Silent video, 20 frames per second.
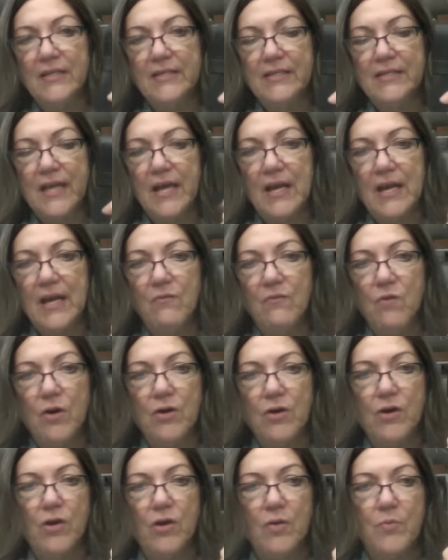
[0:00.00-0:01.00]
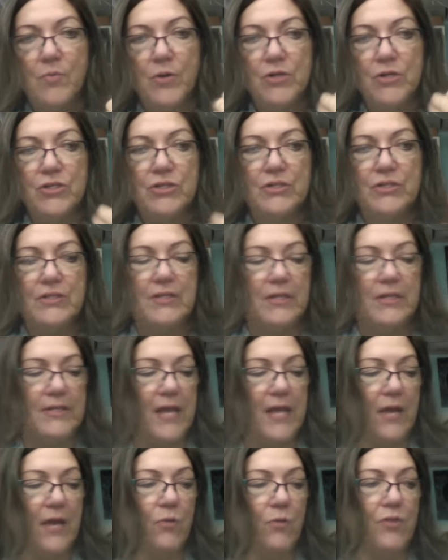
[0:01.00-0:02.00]
set of watercolor brushes to
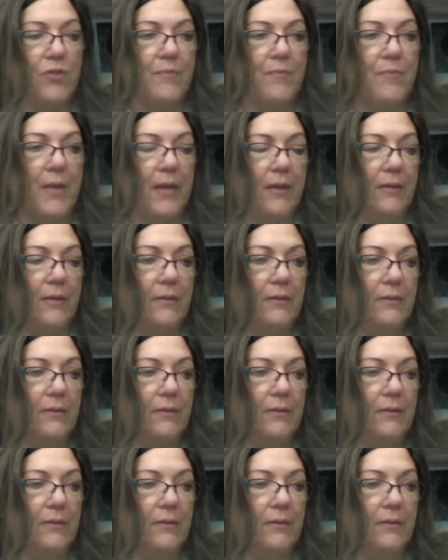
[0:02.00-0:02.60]
take with me.